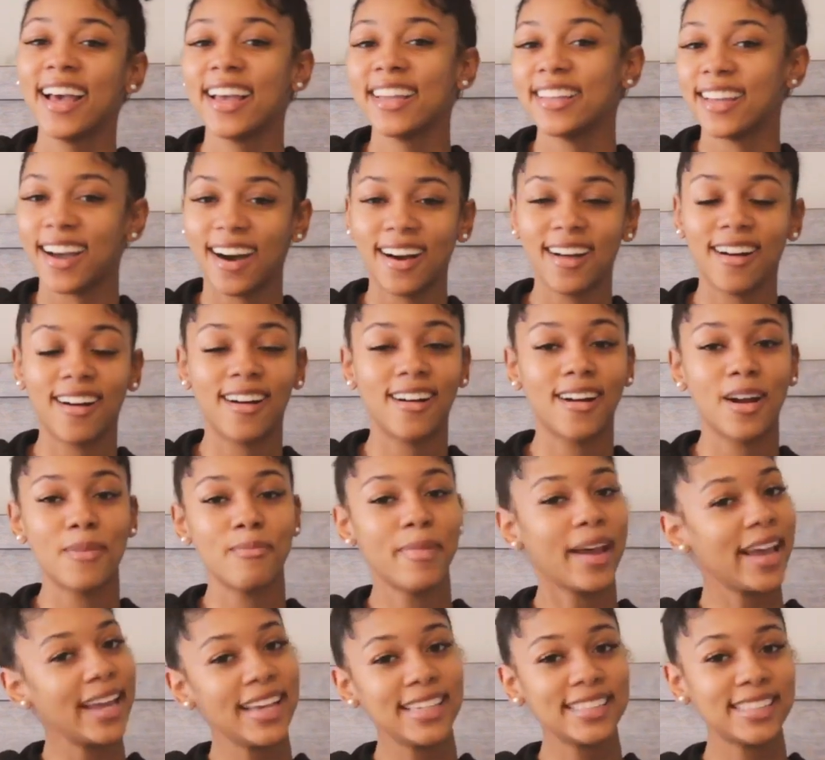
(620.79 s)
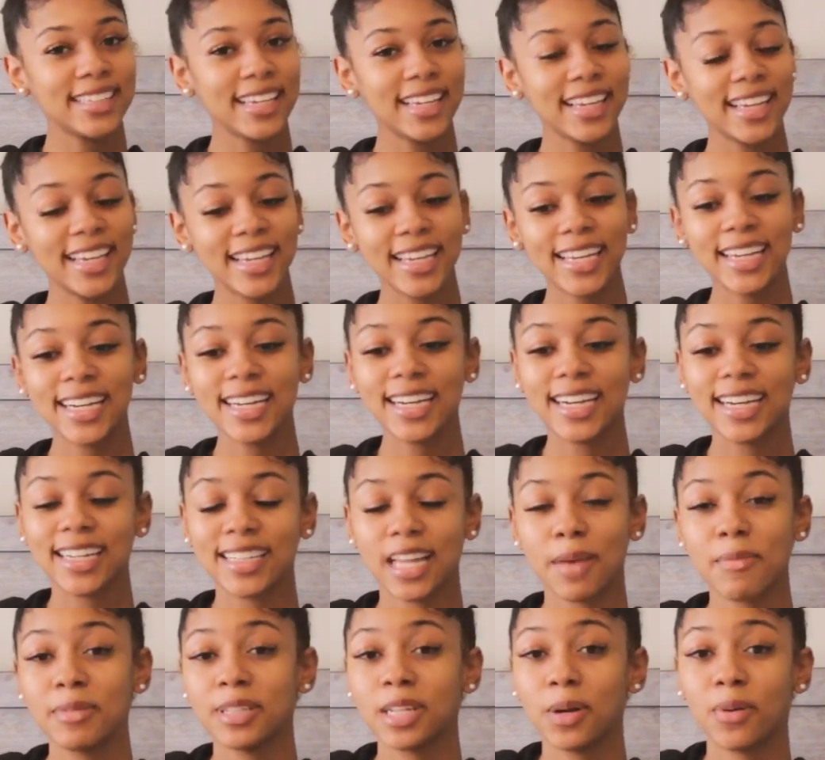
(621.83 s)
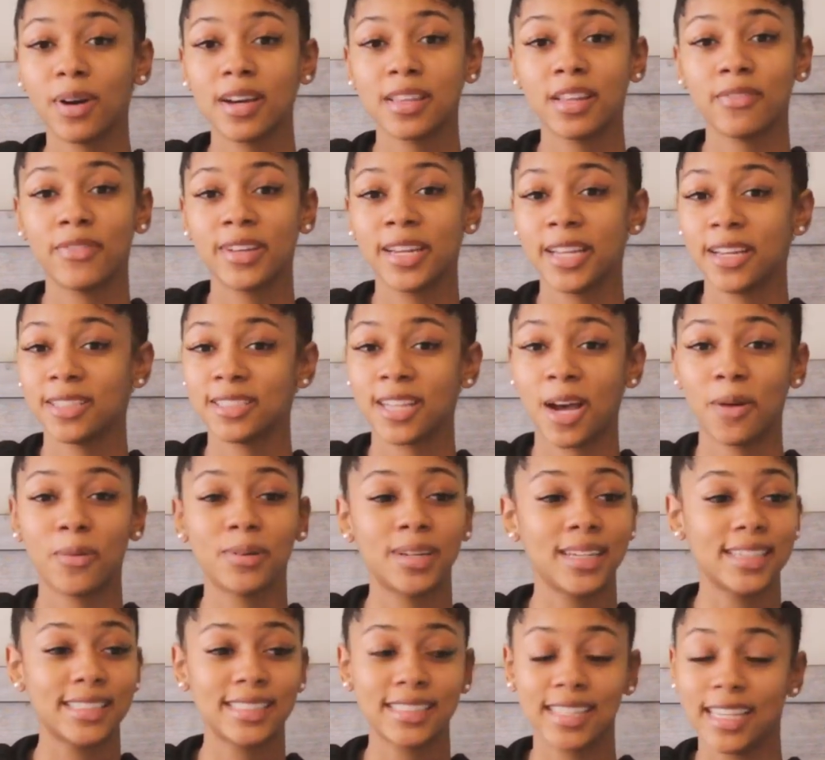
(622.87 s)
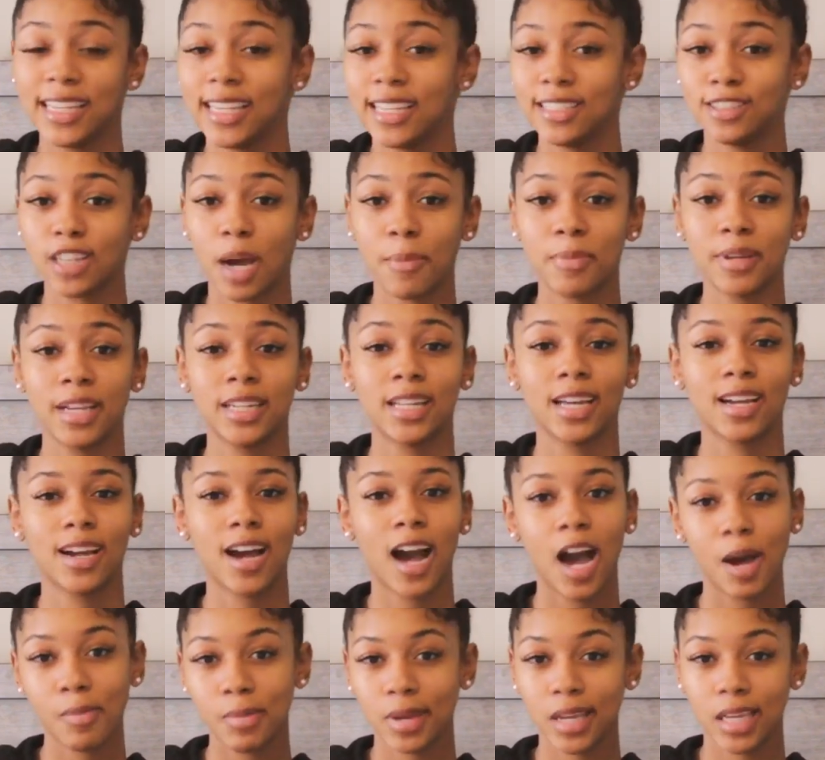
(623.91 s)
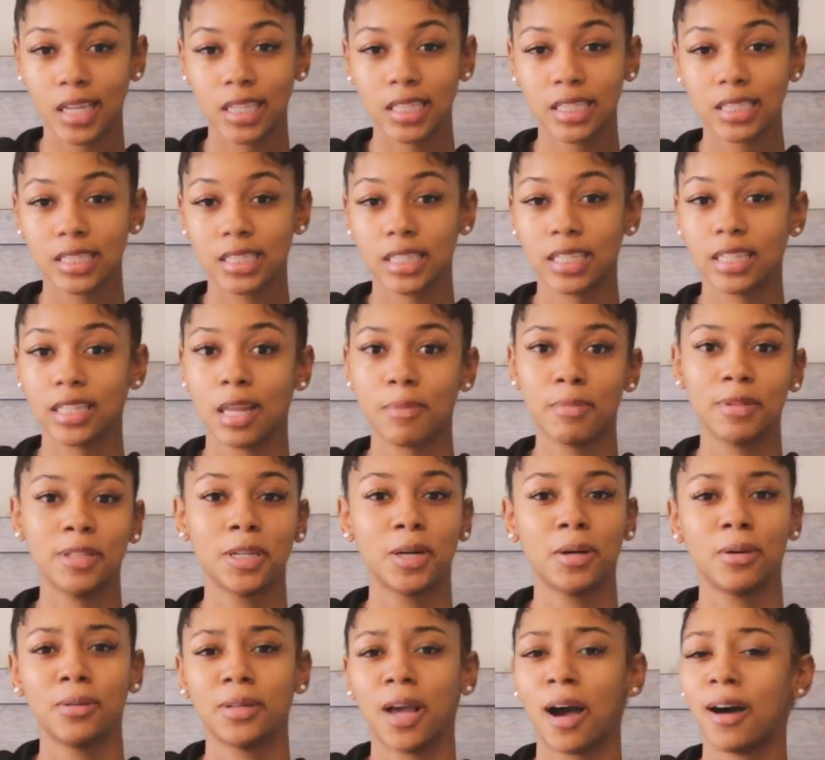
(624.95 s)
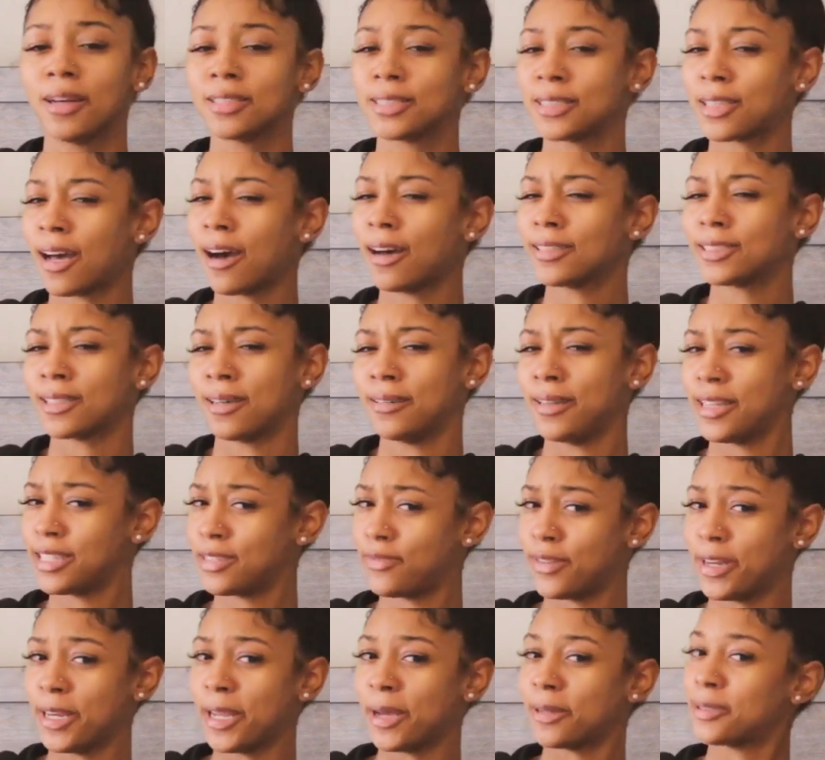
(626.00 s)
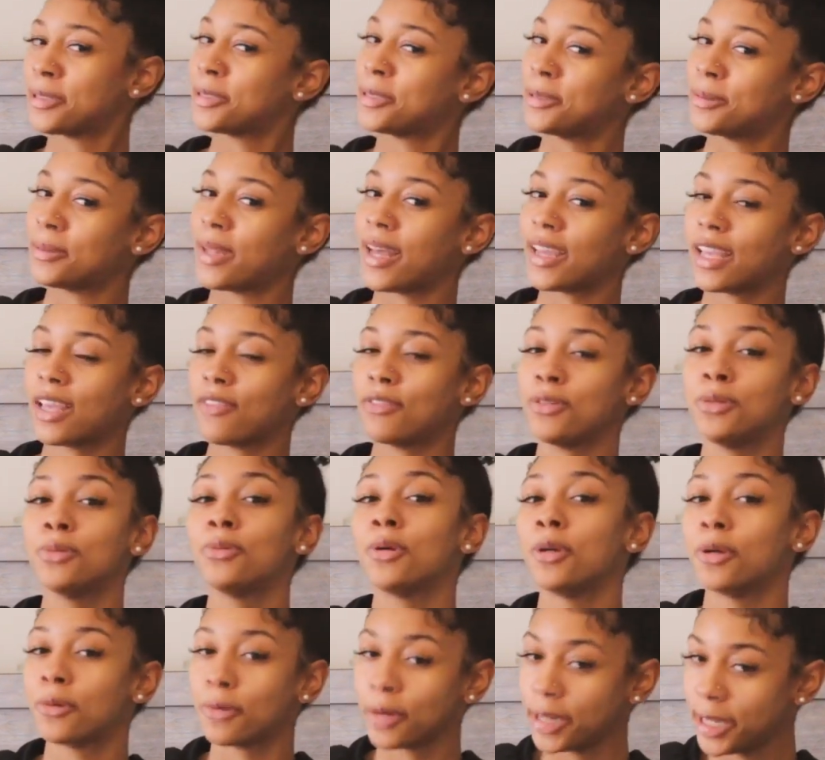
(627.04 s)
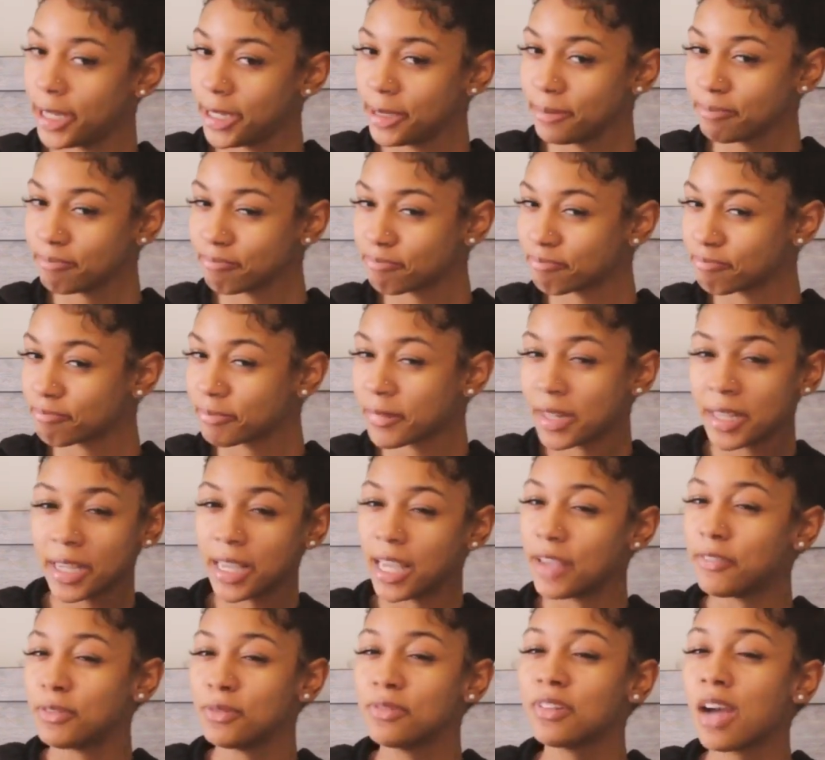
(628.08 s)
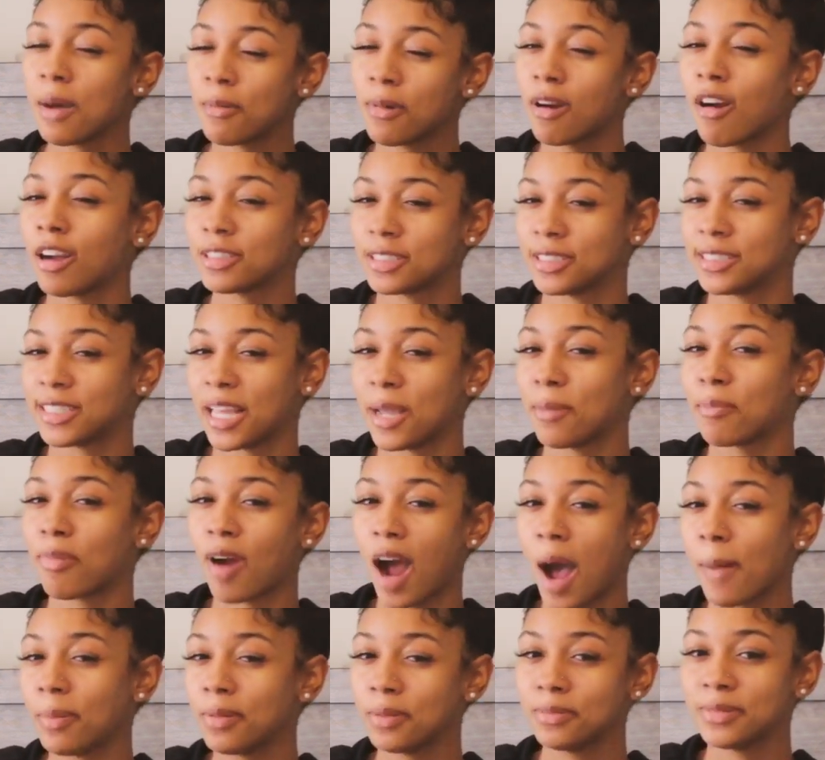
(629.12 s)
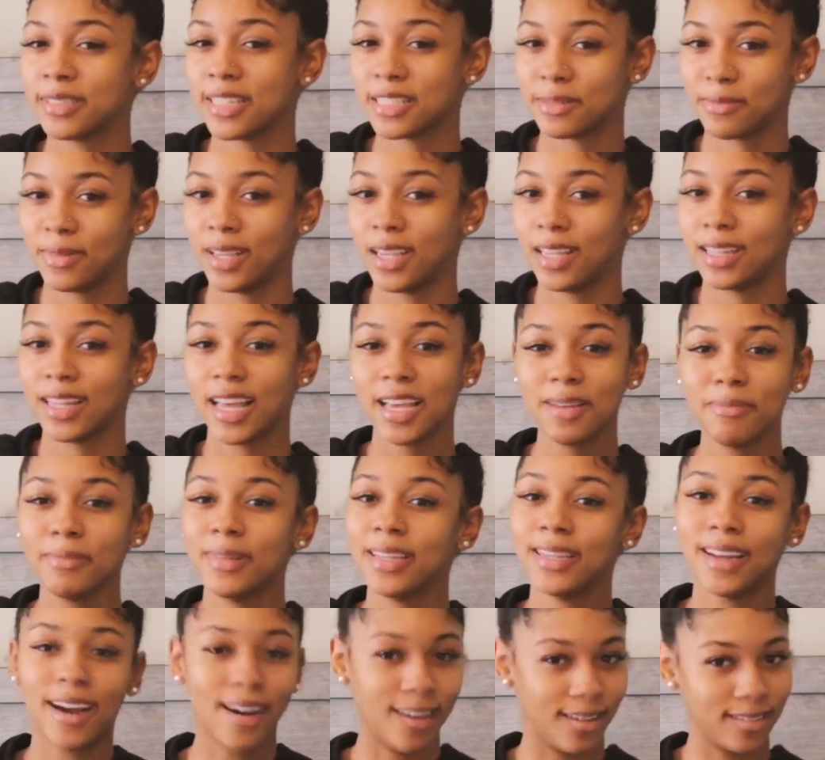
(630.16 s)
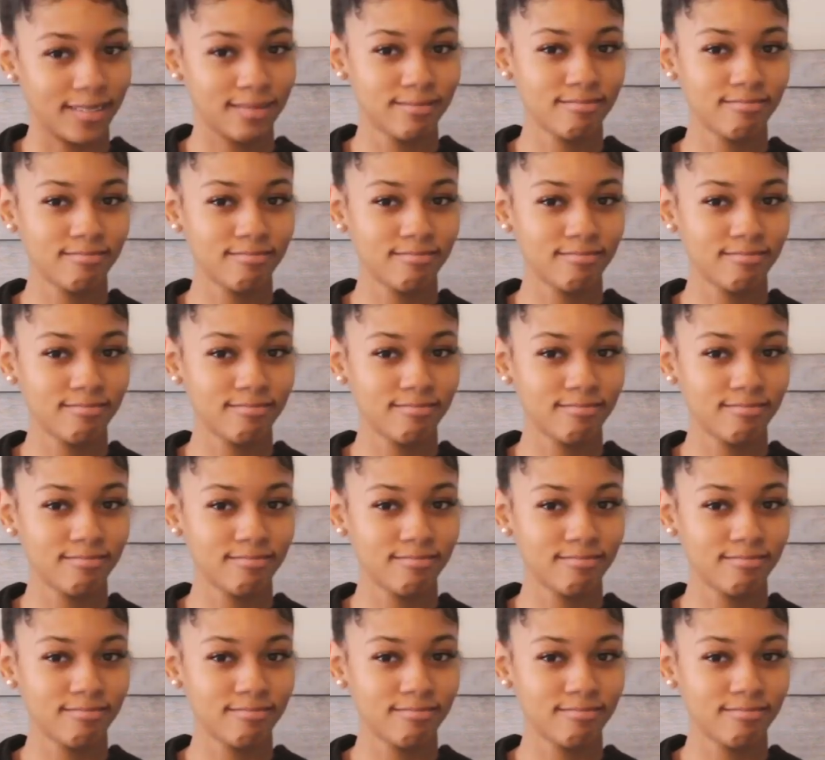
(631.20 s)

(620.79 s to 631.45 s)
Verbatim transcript: y'all are amazing uh, let me know what other videos y'all want to see drop it in the comments uh, let me know y'all's thoughts on this video too like if you agree if you've come across the same problems as me let me know